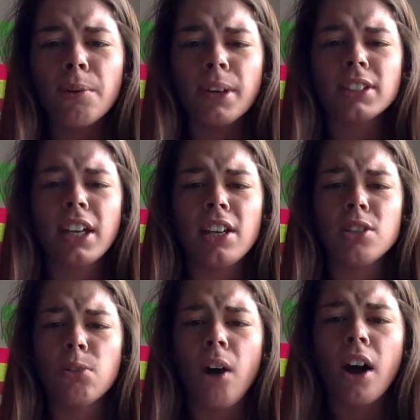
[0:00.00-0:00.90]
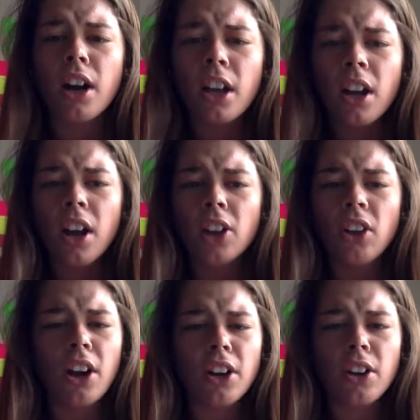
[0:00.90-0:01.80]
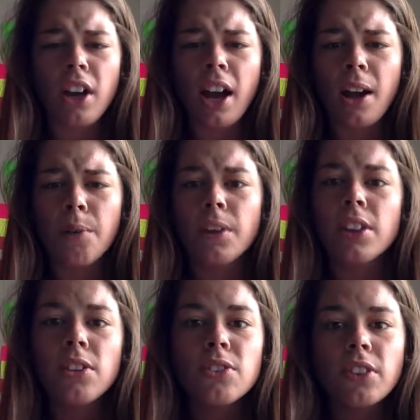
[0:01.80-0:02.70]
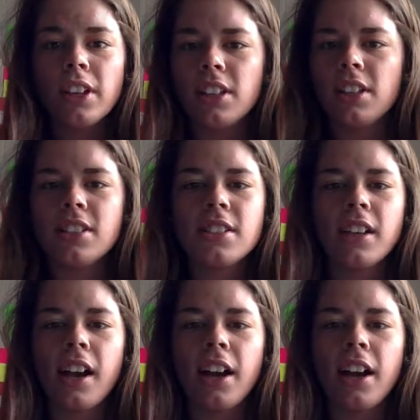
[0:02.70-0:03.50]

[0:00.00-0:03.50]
I'm excited to walk along with you during this